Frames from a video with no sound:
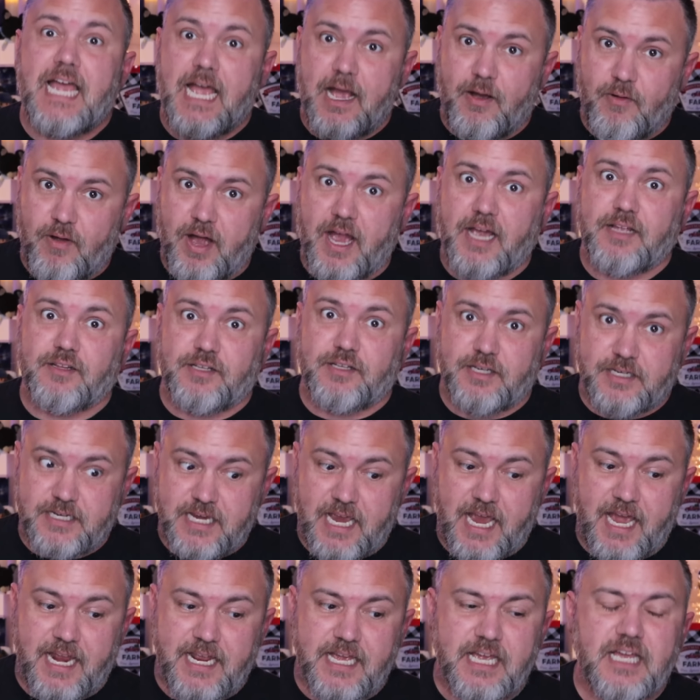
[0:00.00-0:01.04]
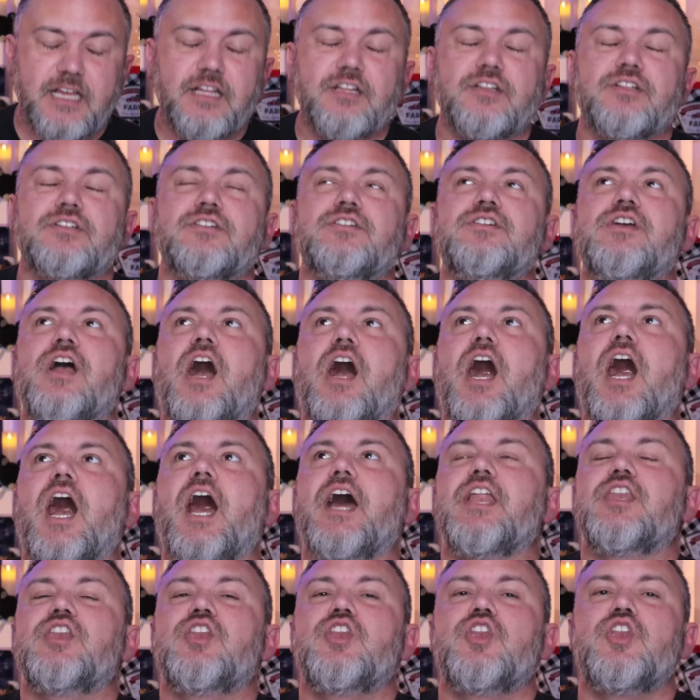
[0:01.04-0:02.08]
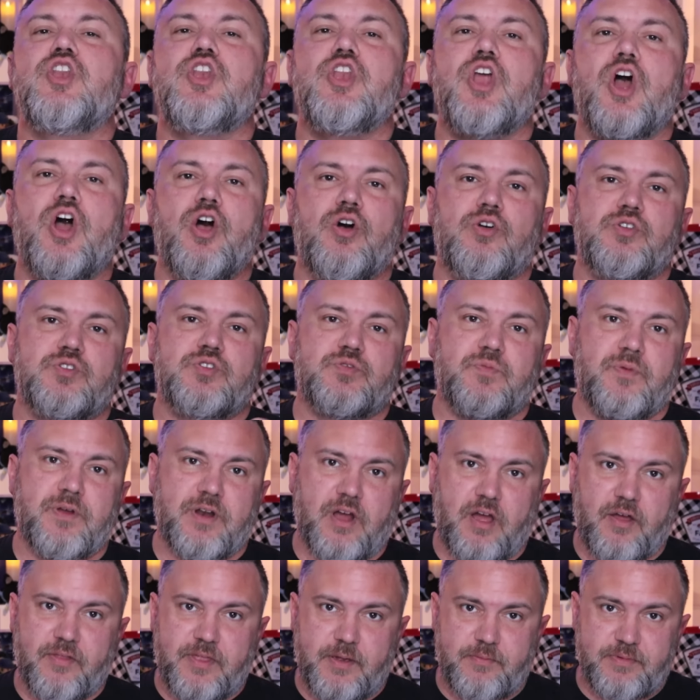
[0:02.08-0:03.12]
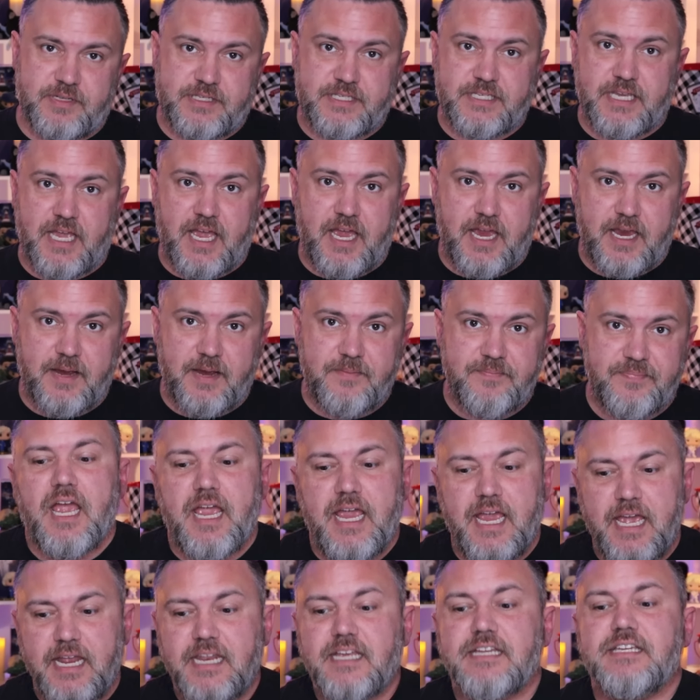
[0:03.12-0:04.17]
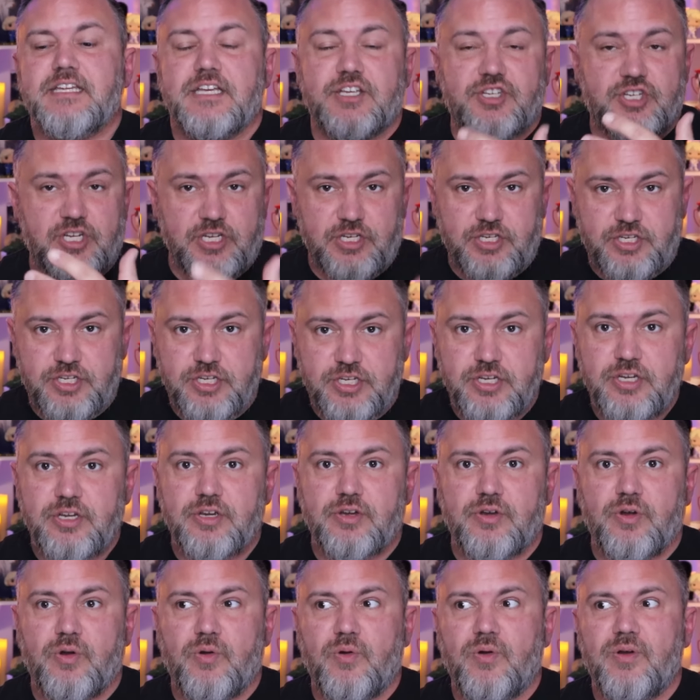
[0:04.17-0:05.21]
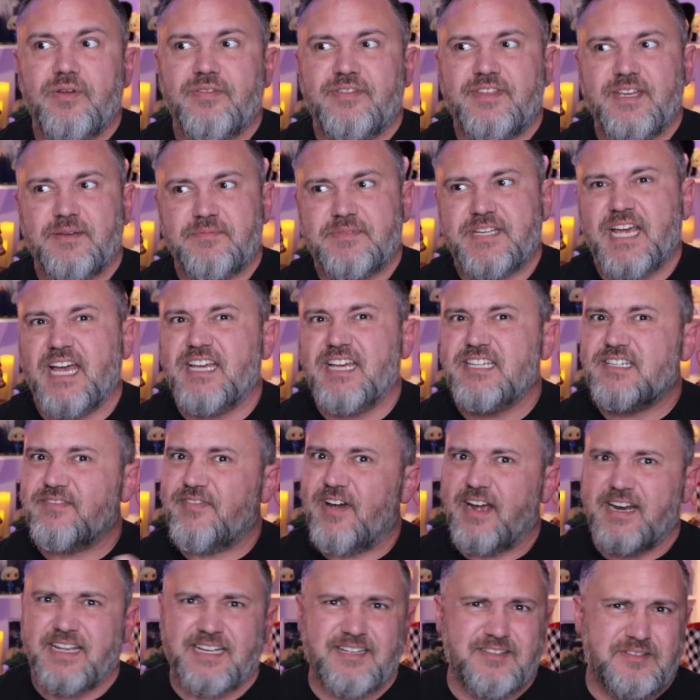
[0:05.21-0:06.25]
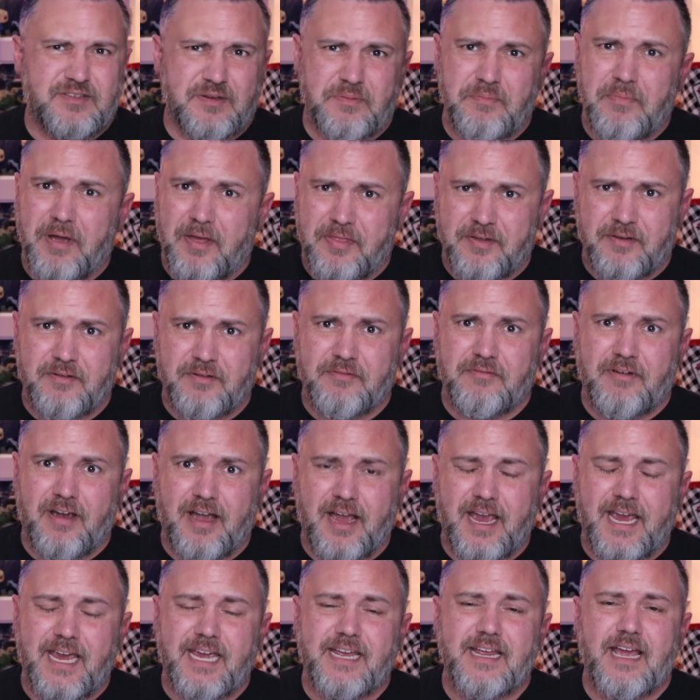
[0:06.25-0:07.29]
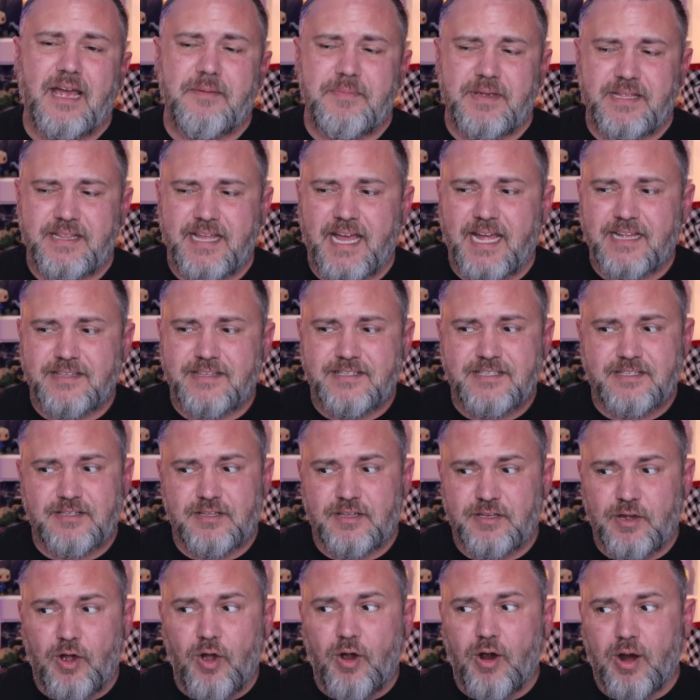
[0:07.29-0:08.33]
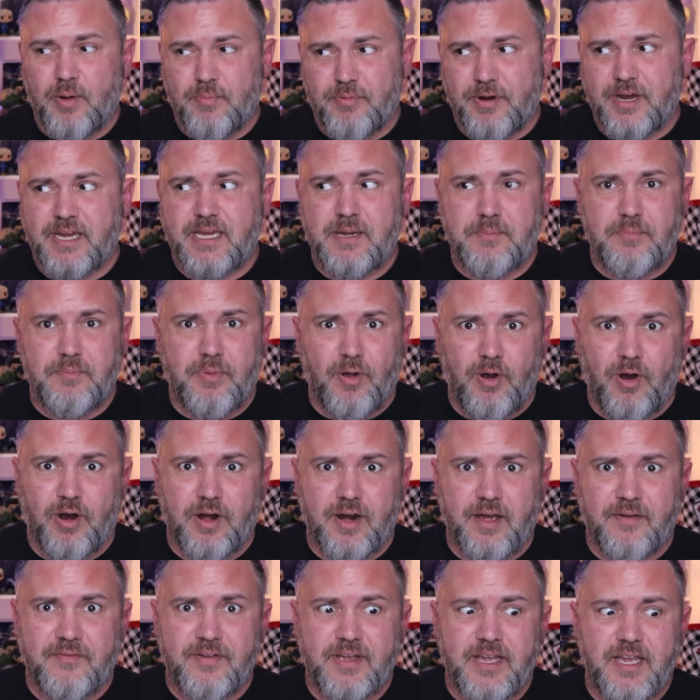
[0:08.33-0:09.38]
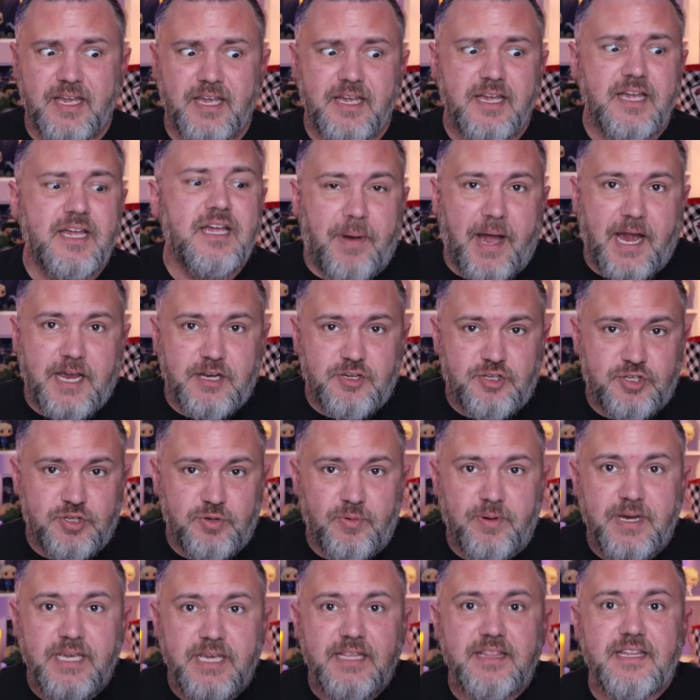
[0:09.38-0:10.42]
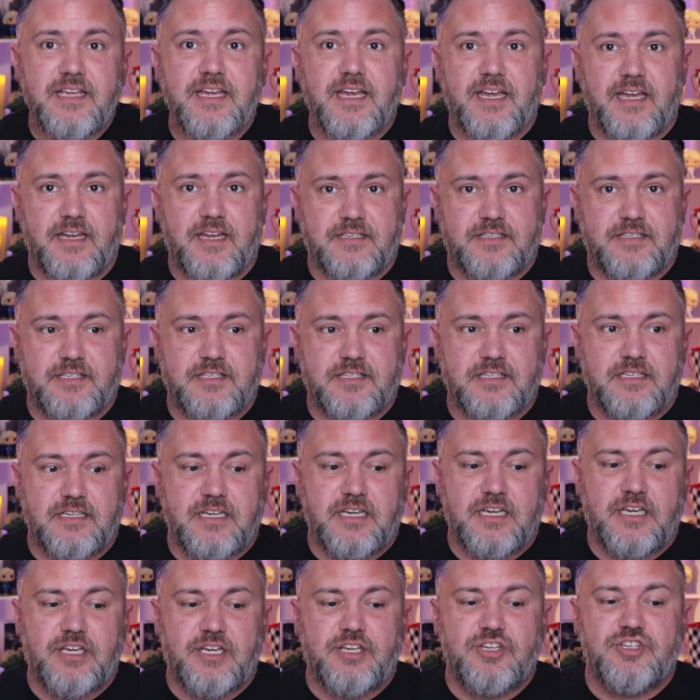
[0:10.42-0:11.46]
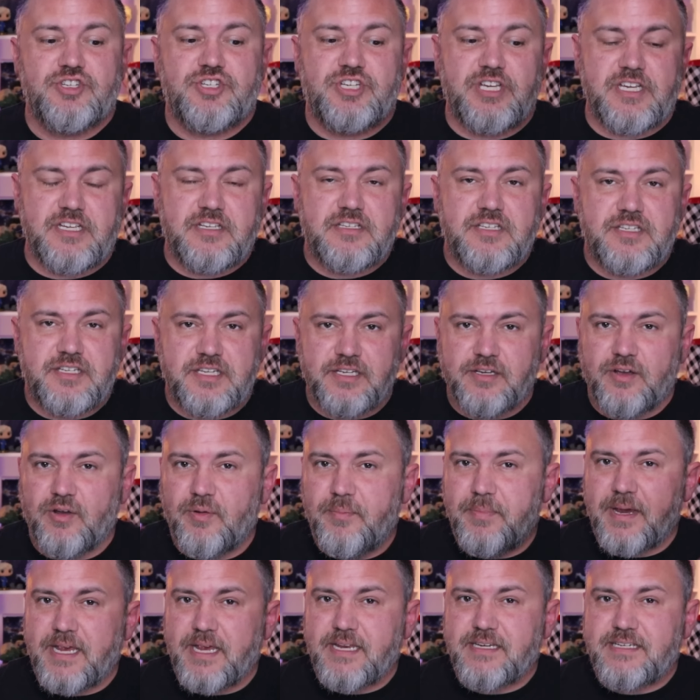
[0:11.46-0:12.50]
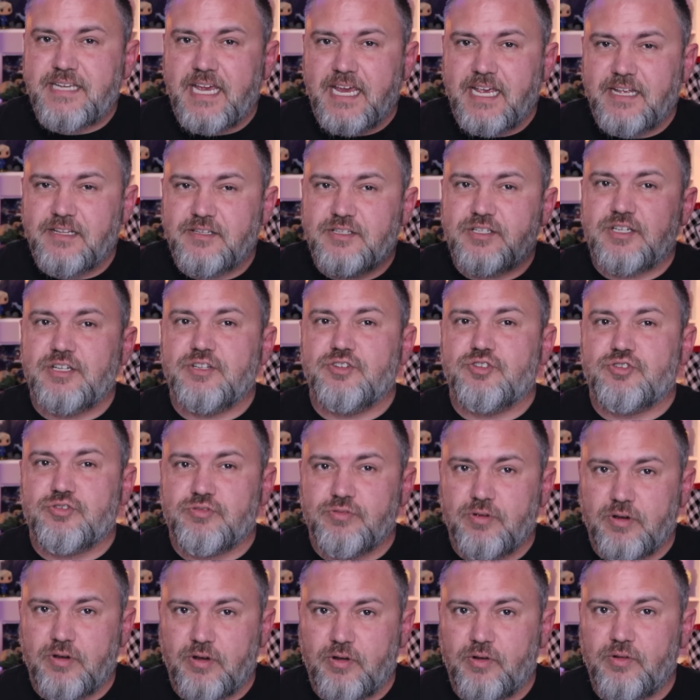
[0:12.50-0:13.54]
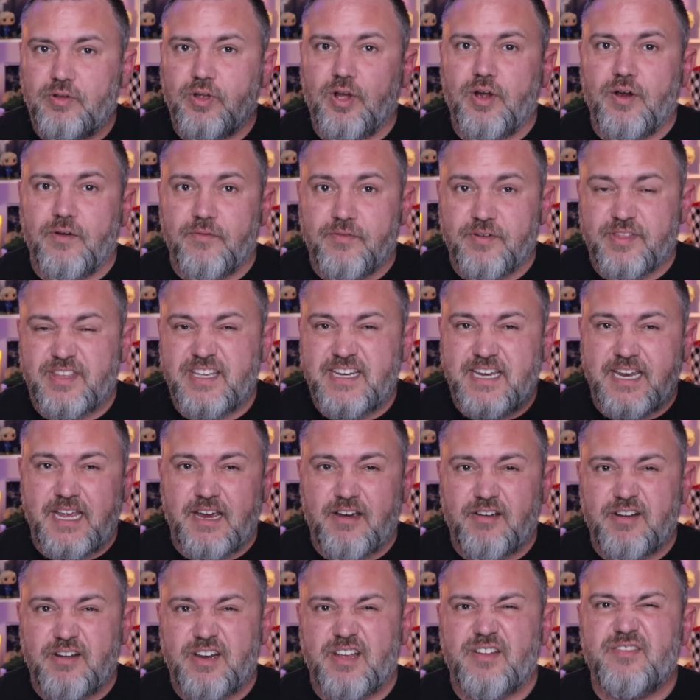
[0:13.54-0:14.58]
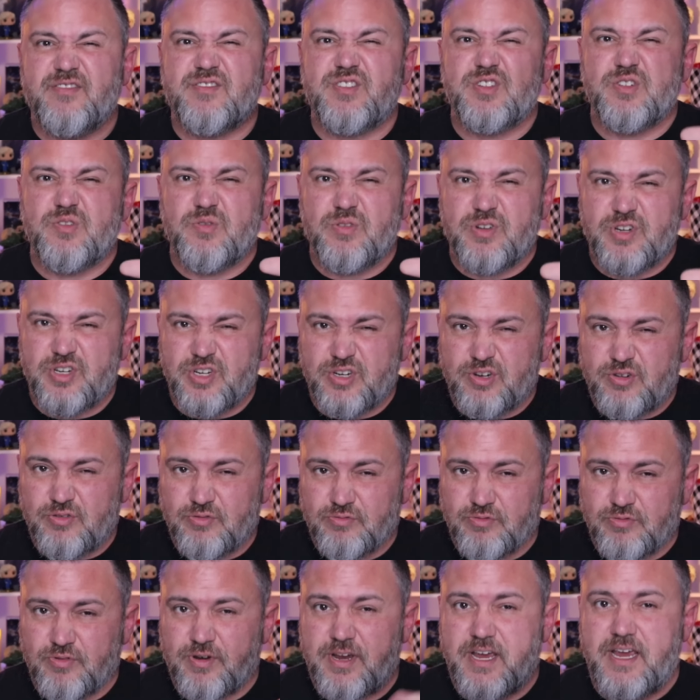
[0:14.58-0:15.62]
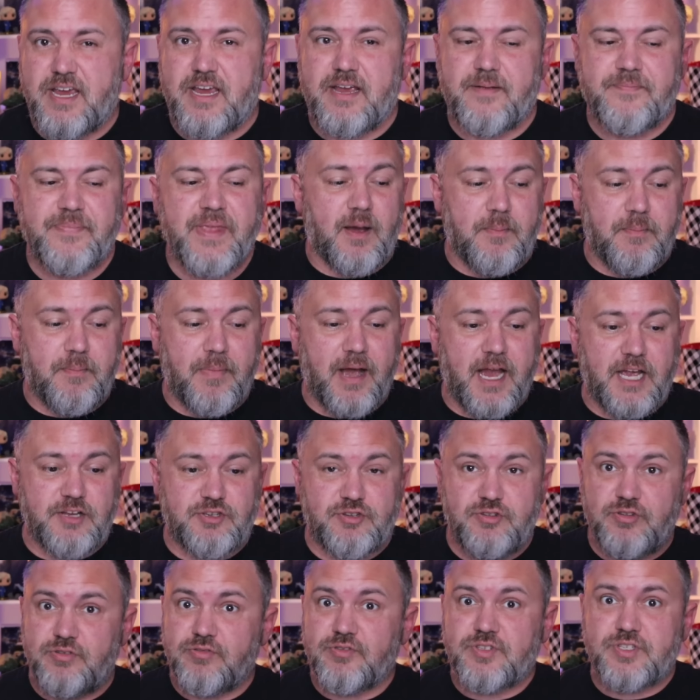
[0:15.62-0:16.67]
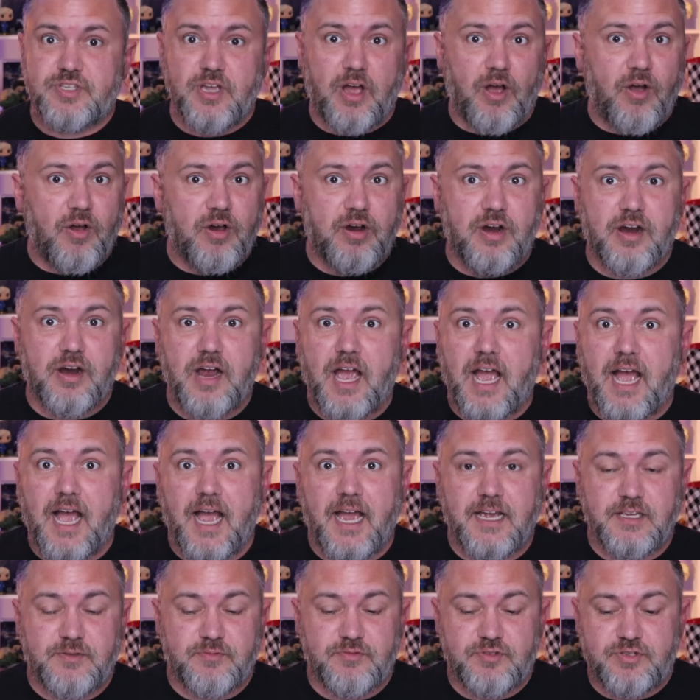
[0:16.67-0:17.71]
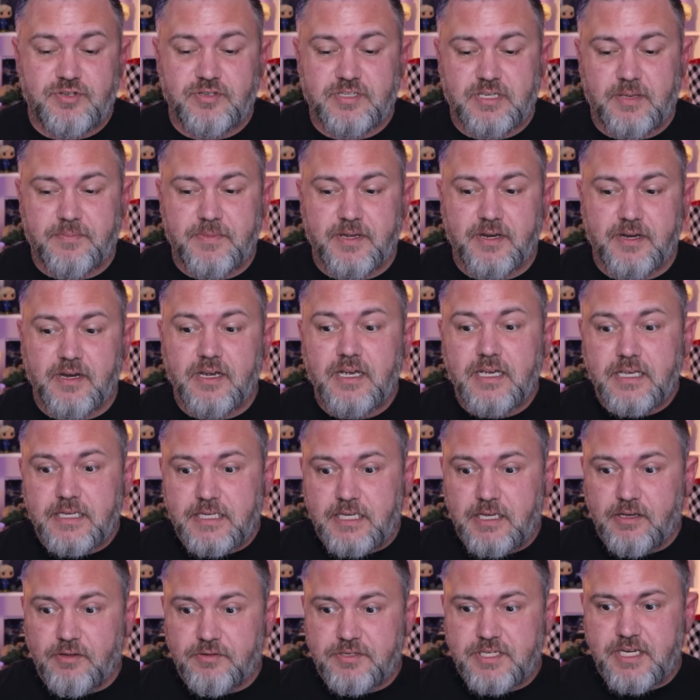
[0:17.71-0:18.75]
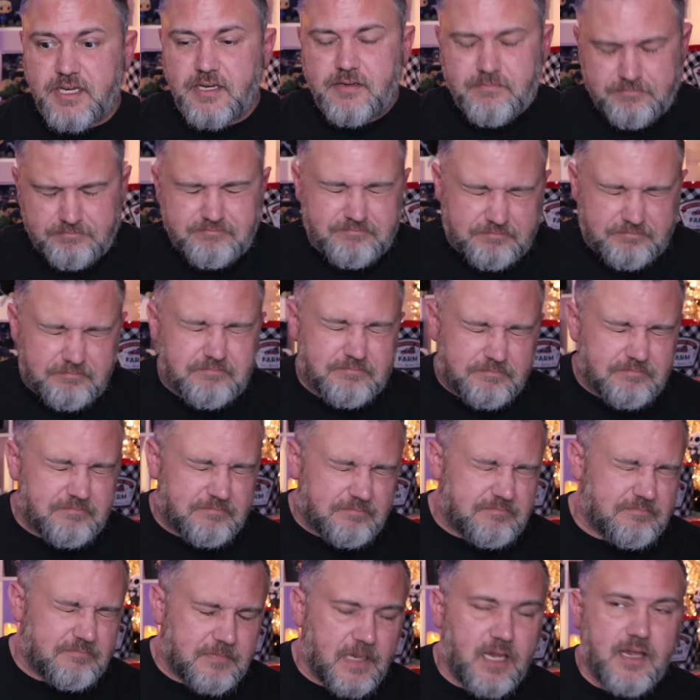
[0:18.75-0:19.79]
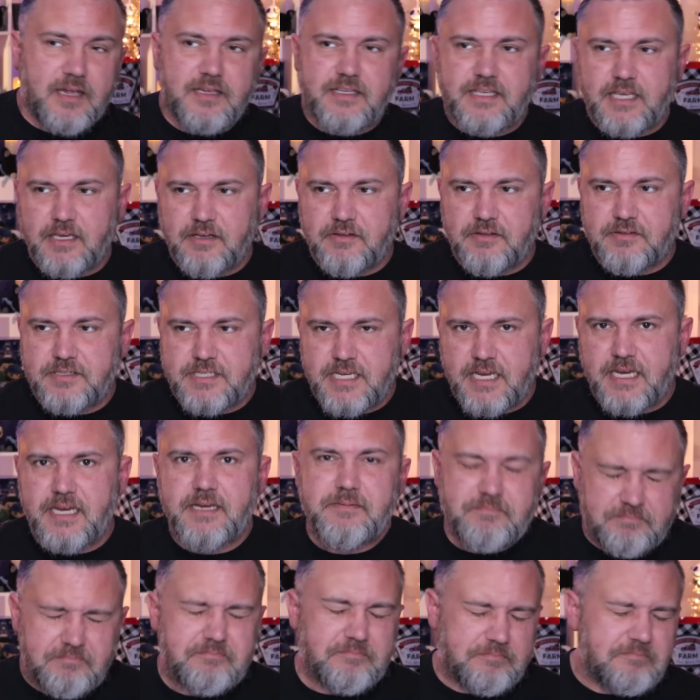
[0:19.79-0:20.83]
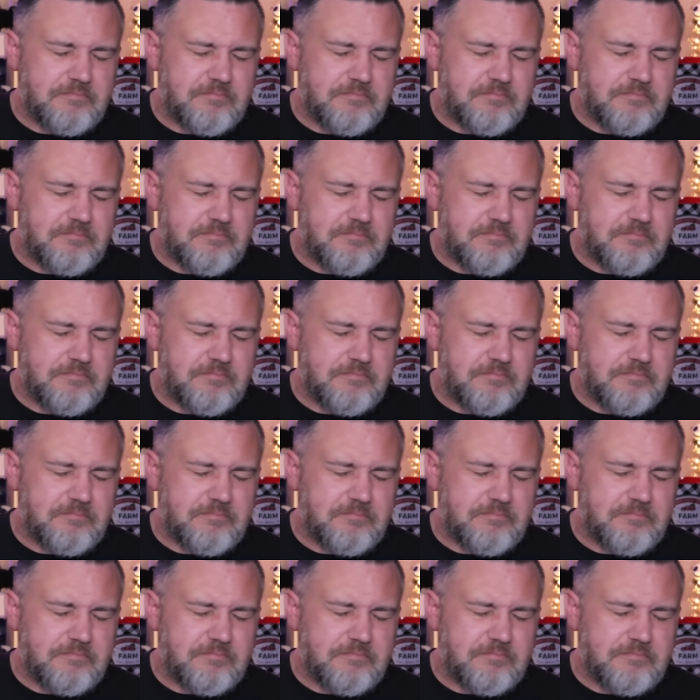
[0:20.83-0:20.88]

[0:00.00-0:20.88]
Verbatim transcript: how I look at it. God knows what all they would say. In addition to them testifying against their mother, right? I mean, that's the heartbreaking part of it. By doing this, she still maintains control over the narrative to a degree. Now, mind you, you saw her eyes when she was up there guilty, guilty,